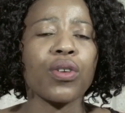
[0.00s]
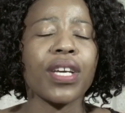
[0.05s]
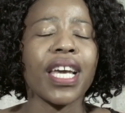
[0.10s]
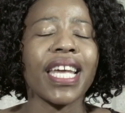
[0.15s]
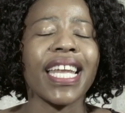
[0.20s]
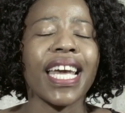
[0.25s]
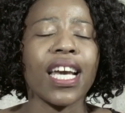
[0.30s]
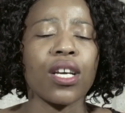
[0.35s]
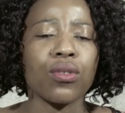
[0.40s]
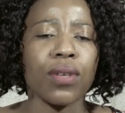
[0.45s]
you
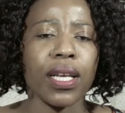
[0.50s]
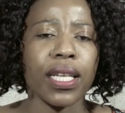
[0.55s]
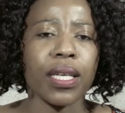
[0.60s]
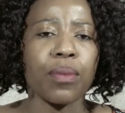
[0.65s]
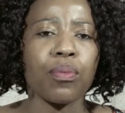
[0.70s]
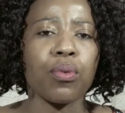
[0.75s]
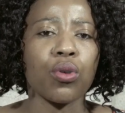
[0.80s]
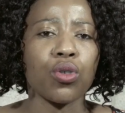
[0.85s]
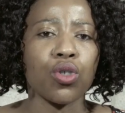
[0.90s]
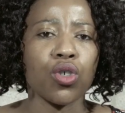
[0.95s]
can
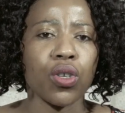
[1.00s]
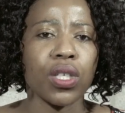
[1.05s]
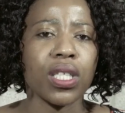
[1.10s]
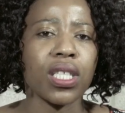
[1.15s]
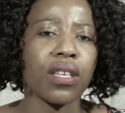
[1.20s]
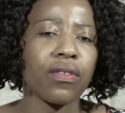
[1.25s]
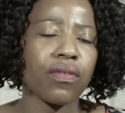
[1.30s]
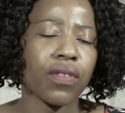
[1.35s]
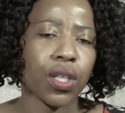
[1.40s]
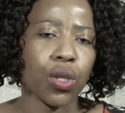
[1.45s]
actually put your
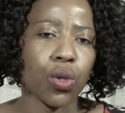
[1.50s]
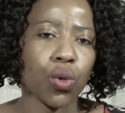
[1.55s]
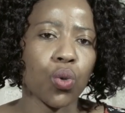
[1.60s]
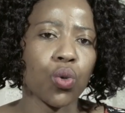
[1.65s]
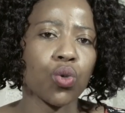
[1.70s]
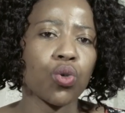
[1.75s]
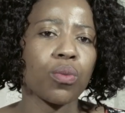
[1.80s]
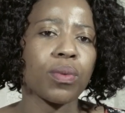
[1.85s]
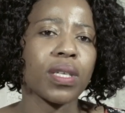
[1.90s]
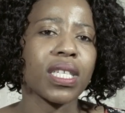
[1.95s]
CV
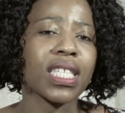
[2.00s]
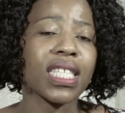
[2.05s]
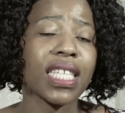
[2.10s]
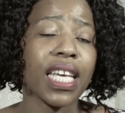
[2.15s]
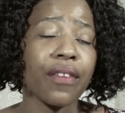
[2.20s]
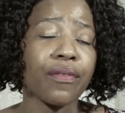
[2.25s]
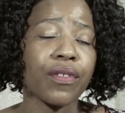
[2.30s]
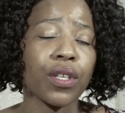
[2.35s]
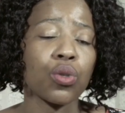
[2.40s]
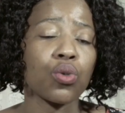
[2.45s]
through to be
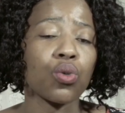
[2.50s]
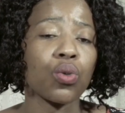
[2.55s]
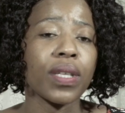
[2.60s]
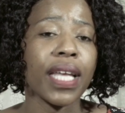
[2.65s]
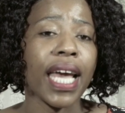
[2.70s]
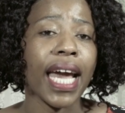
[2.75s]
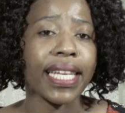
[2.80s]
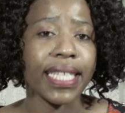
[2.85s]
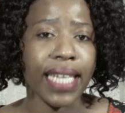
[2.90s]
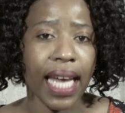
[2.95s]
saved into
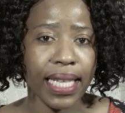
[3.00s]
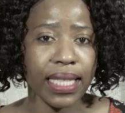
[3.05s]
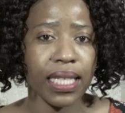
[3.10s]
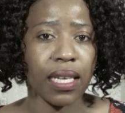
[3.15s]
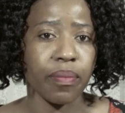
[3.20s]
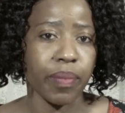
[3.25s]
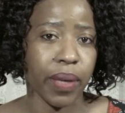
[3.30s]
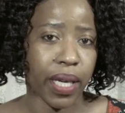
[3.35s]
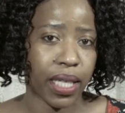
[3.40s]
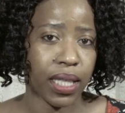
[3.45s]
their
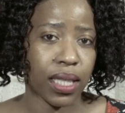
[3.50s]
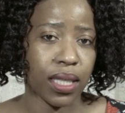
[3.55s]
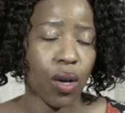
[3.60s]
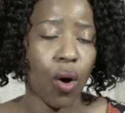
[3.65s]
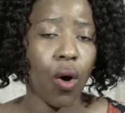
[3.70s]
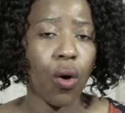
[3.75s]
database.